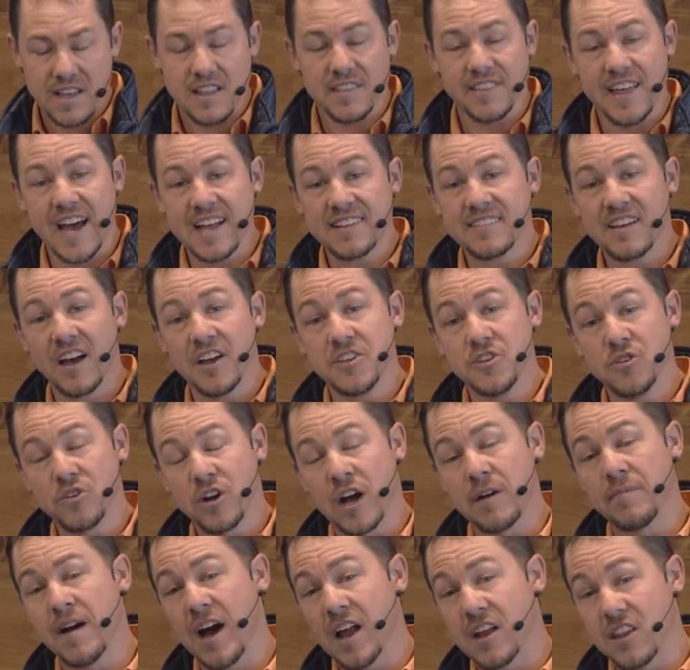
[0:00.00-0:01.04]
That's how you
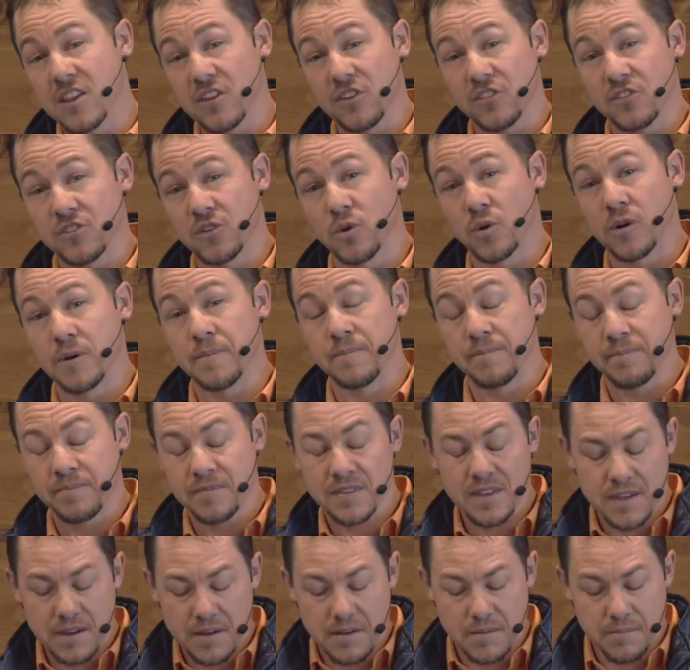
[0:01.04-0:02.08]
come out of the storm
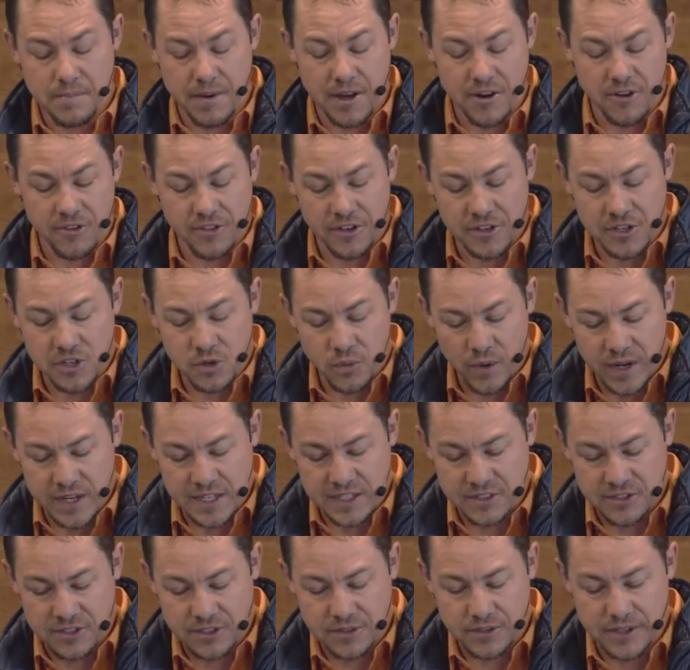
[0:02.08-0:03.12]
better than you went
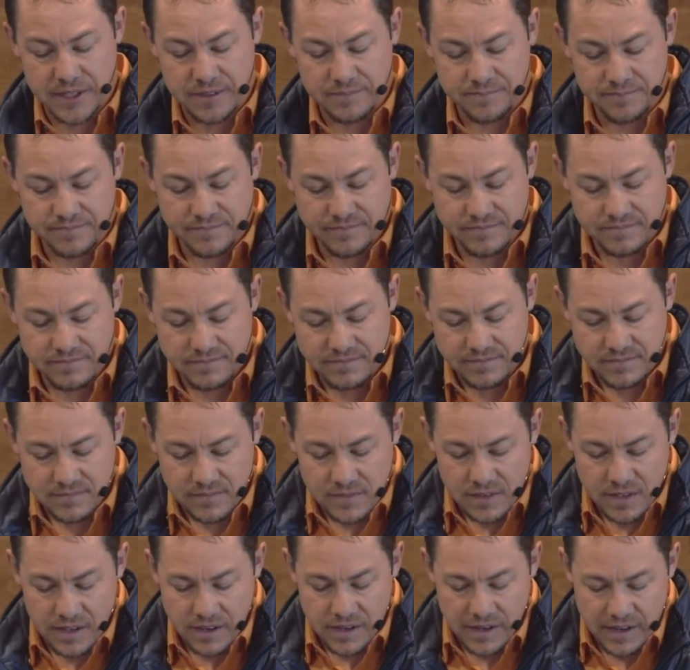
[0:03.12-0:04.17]
into it.
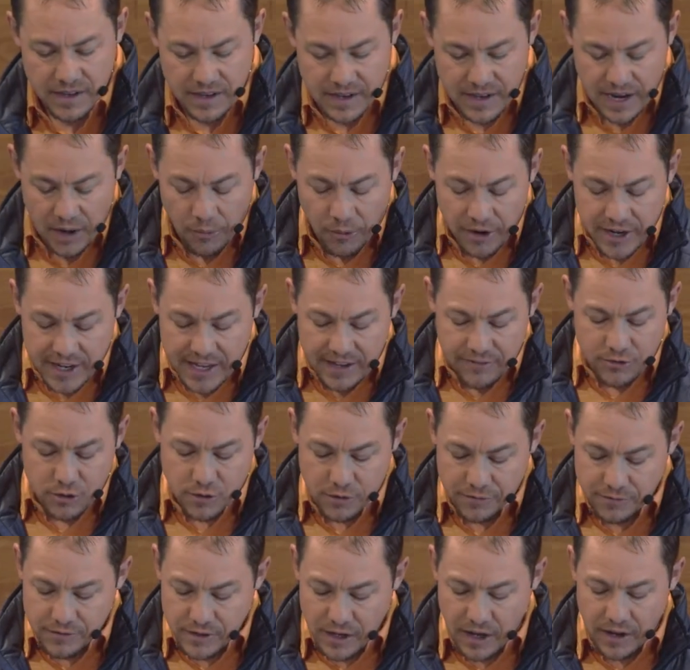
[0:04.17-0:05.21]
I want to give you
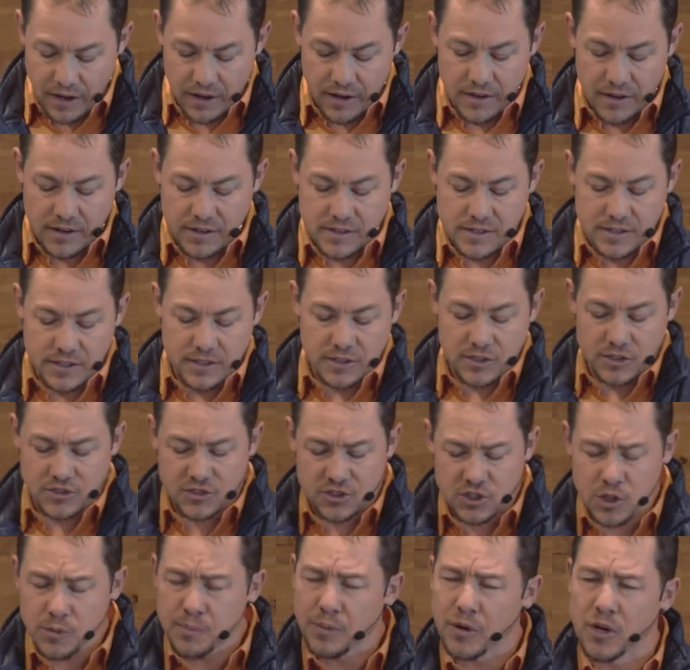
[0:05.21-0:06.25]
a, uh,
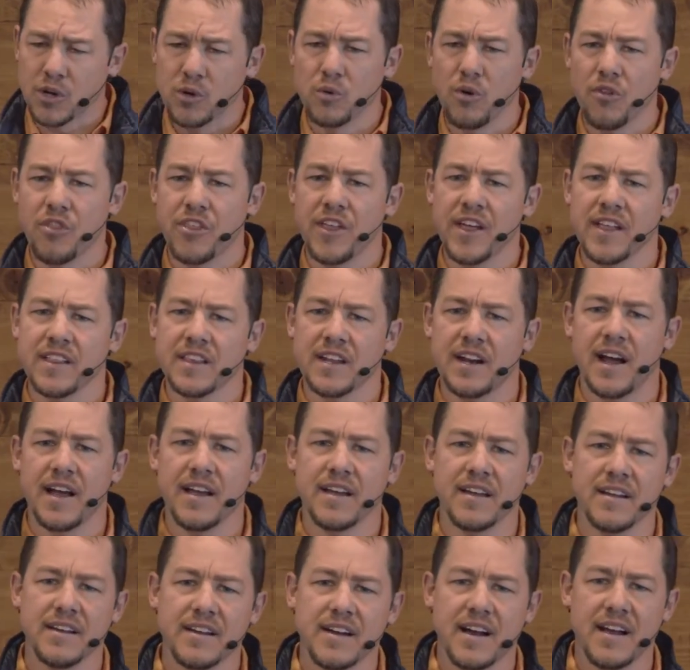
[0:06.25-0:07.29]
super cool thing that
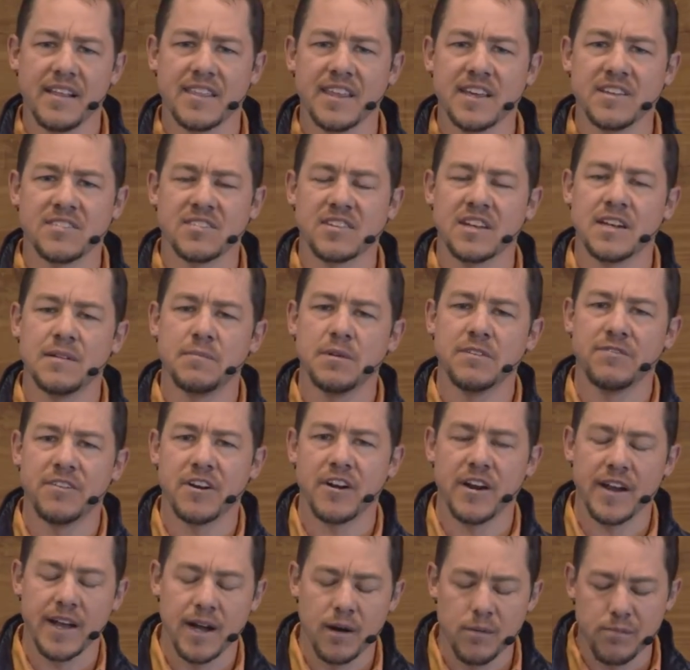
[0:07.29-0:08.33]
I, I think is going to be
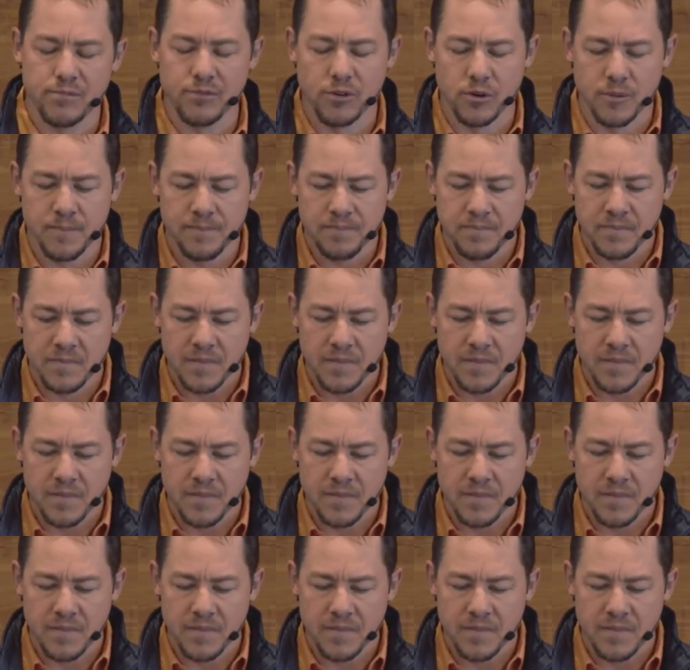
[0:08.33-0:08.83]
very helpful.